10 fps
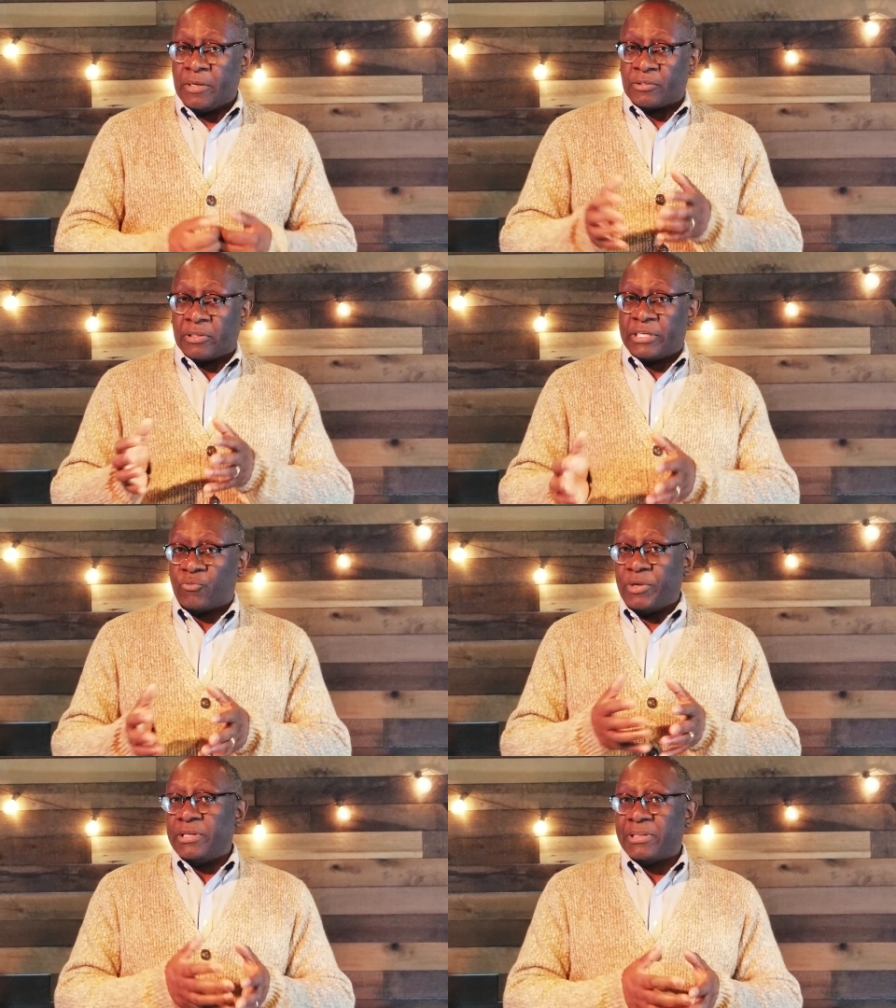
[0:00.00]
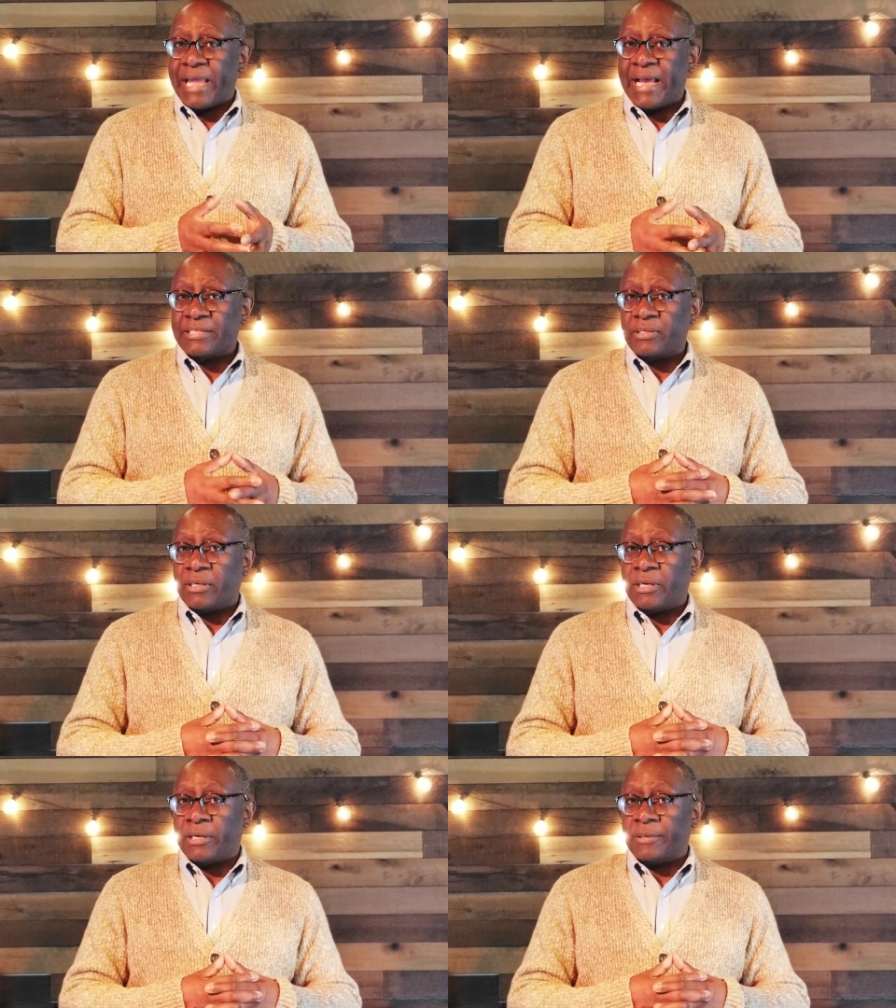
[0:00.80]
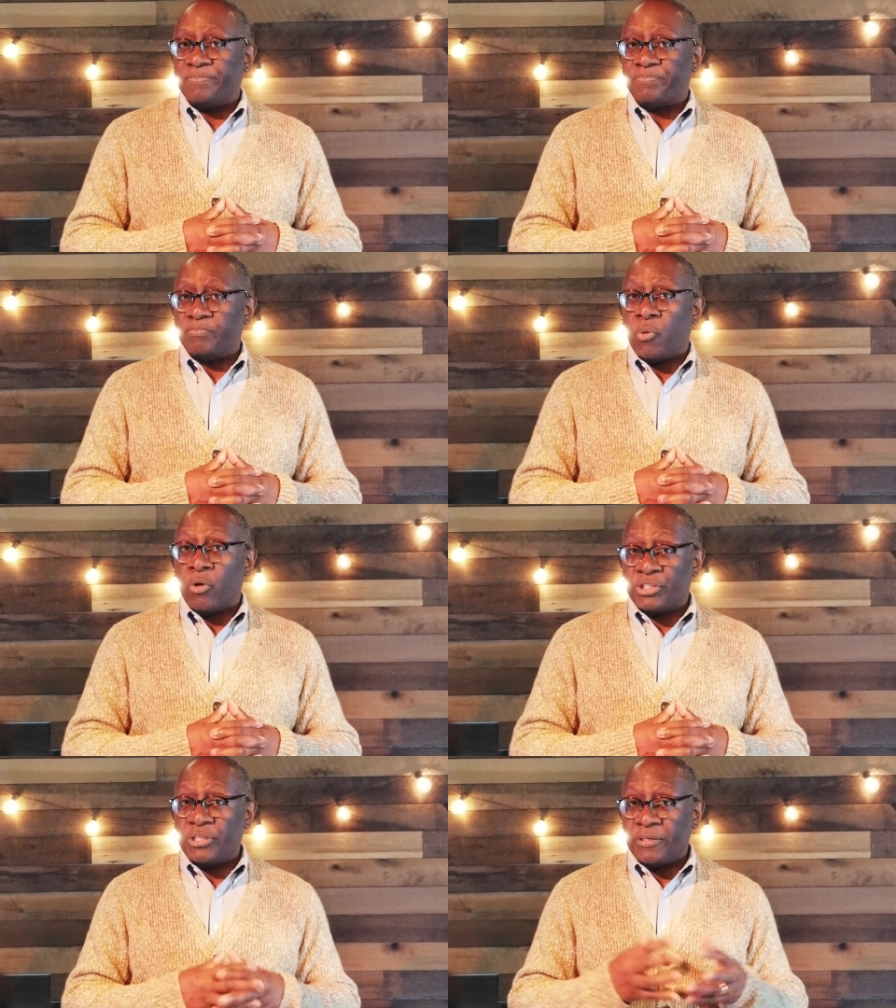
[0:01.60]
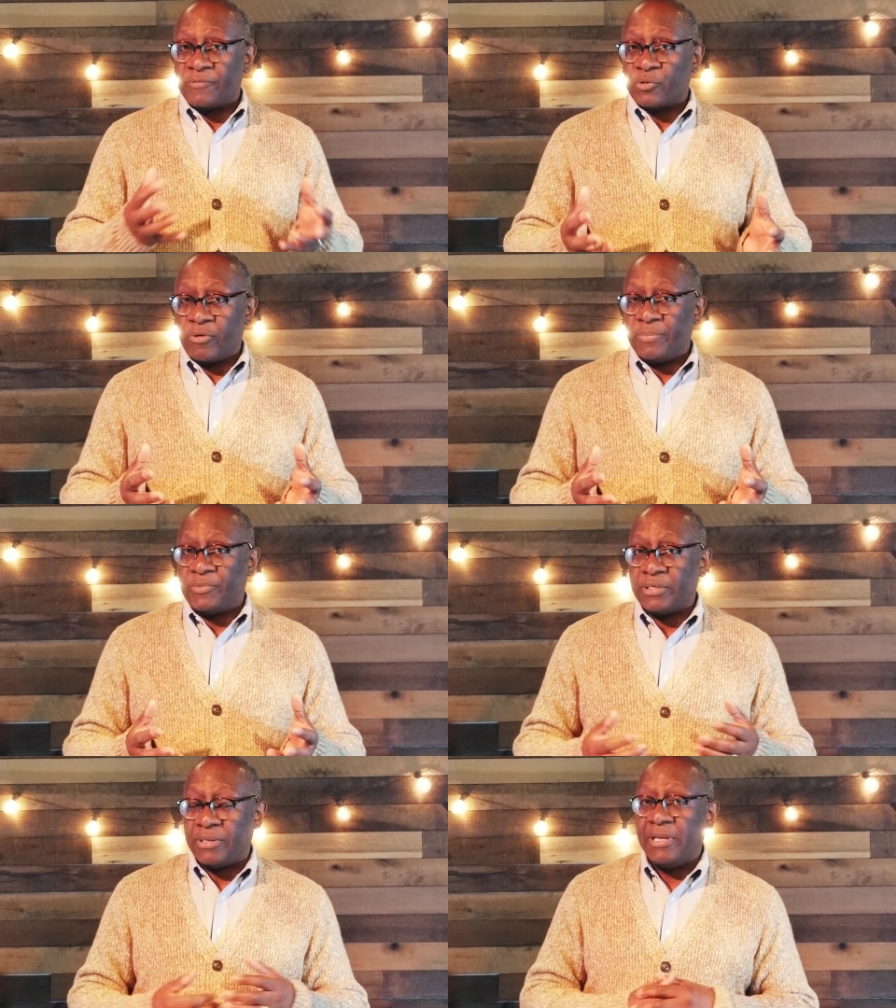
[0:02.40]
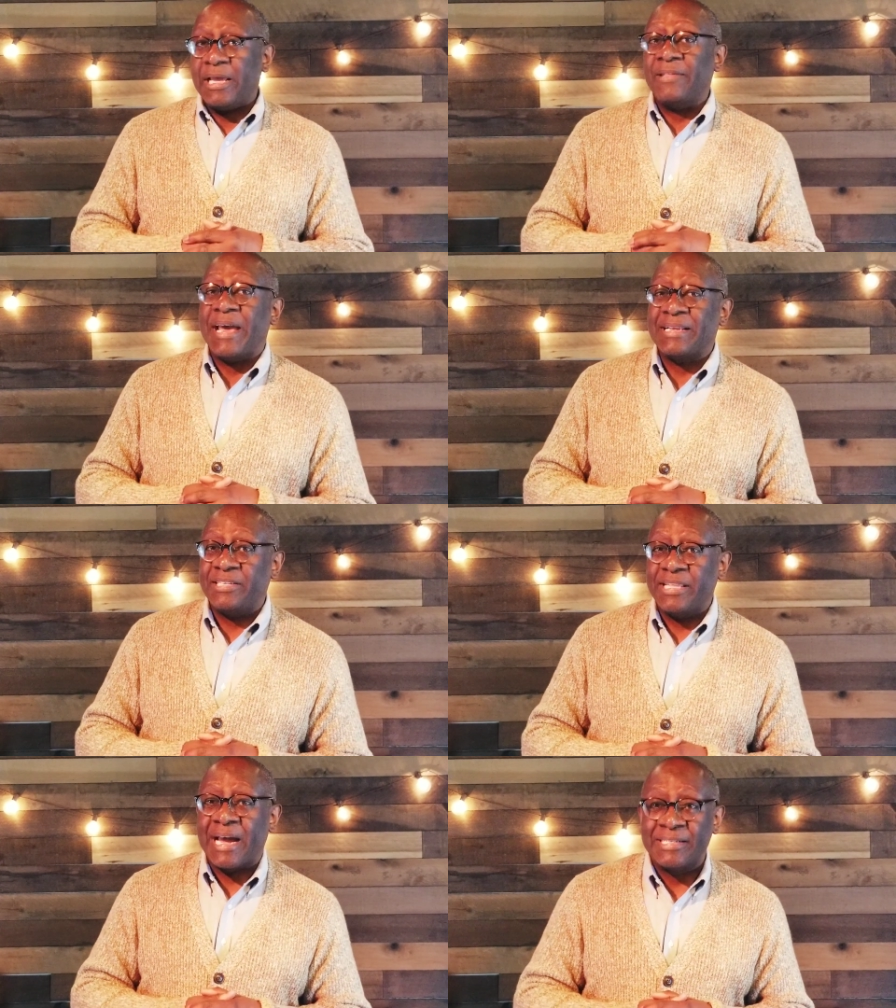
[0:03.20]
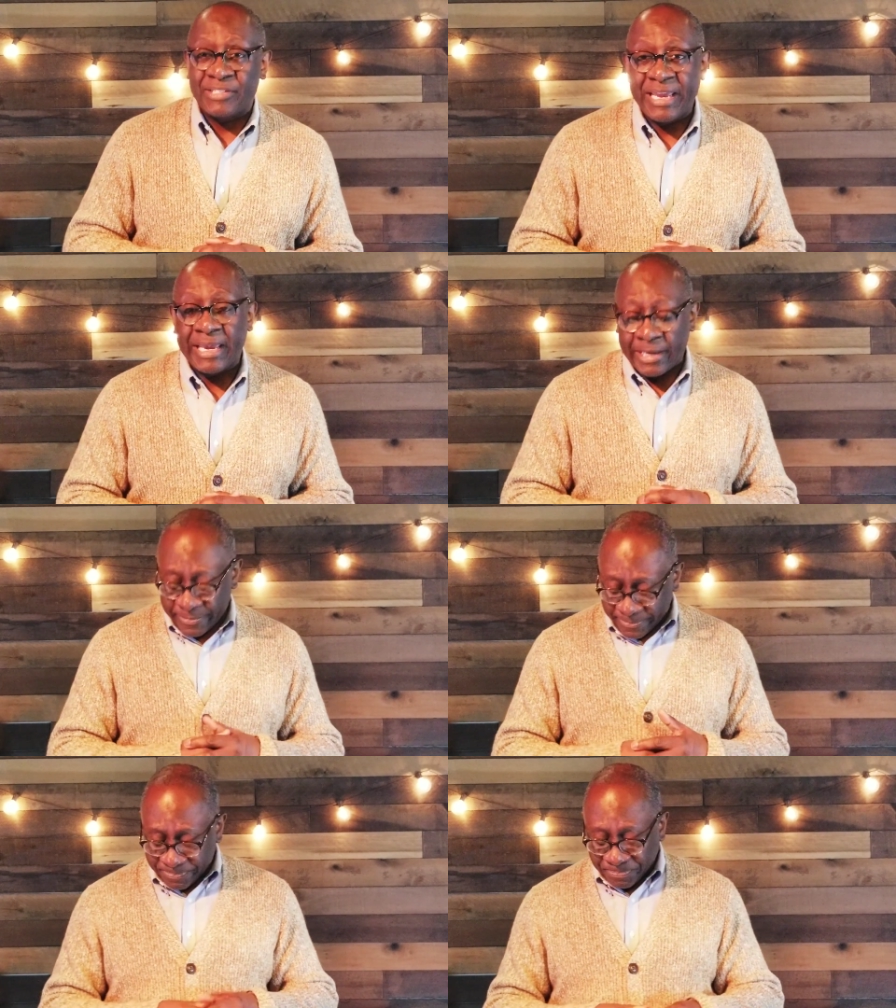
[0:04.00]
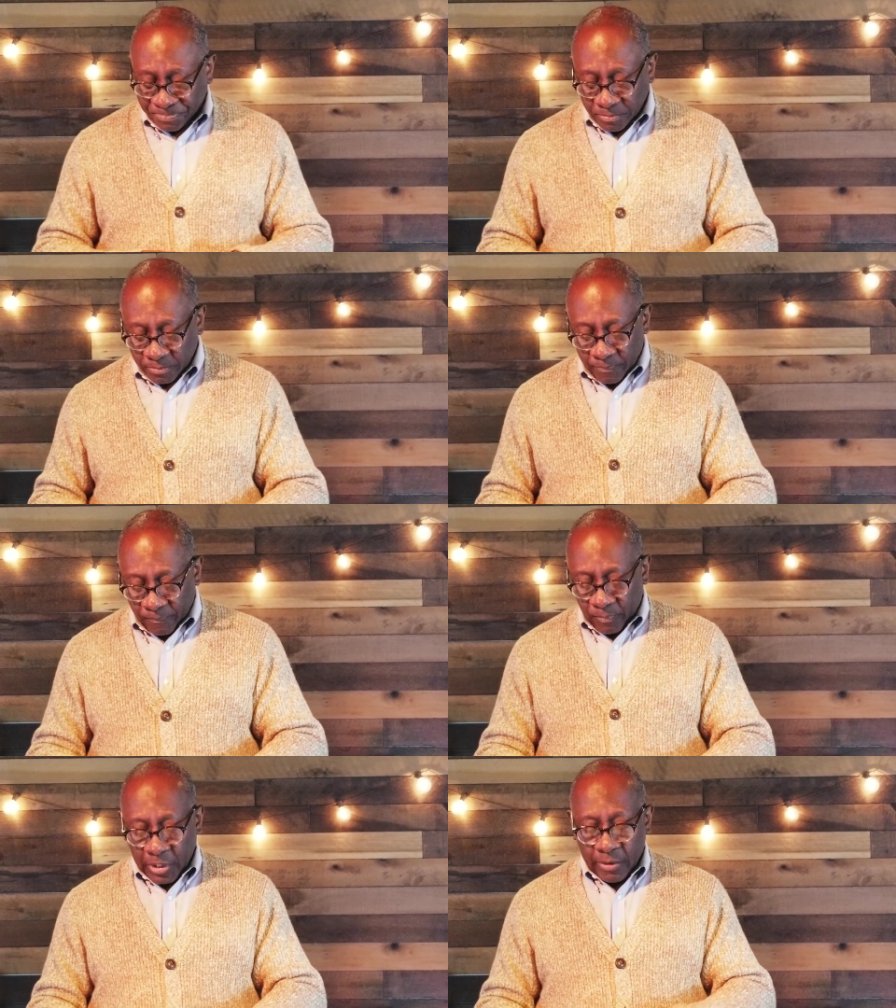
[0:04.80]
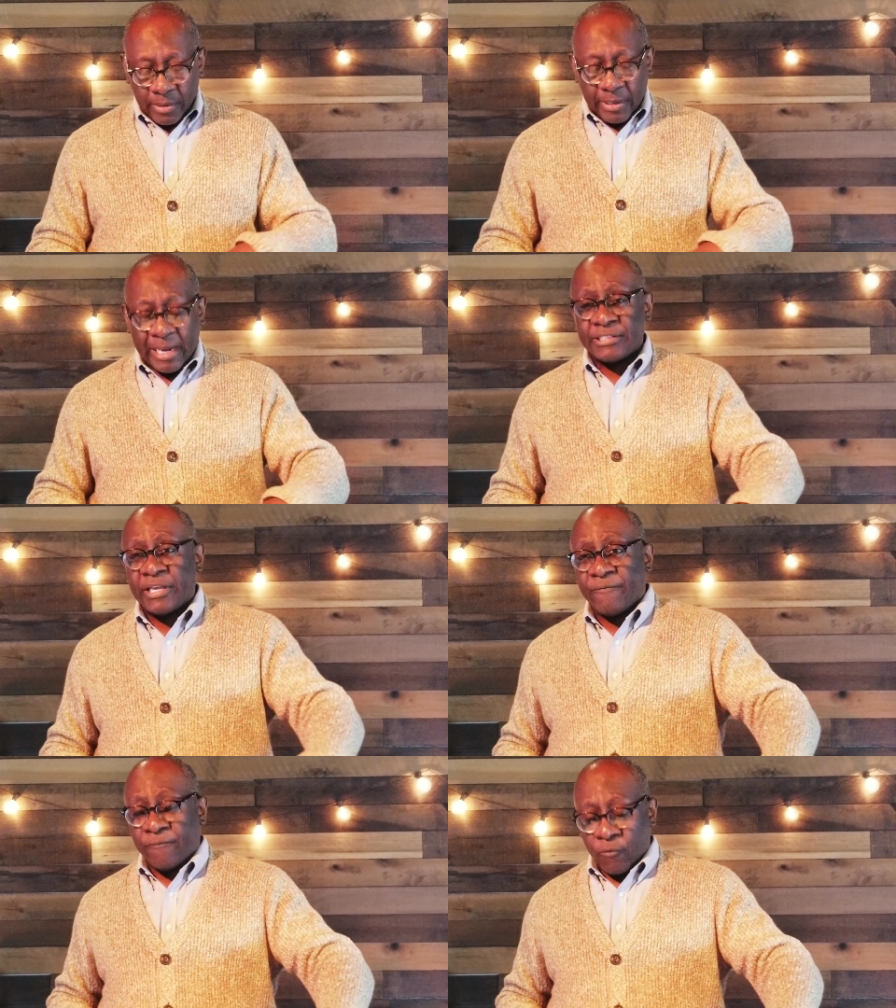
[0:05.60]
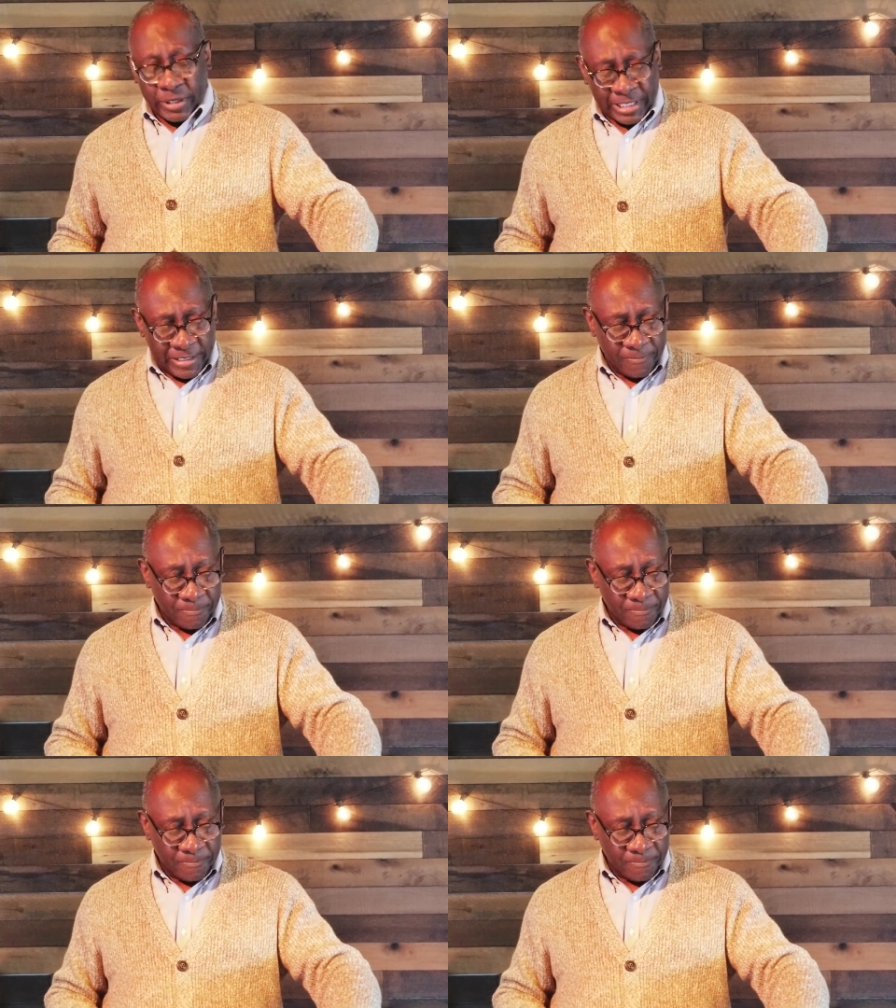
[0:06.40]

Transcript: So let's read the last uh, portion of Scripture, and that's in Isaiah, Isaiah 40.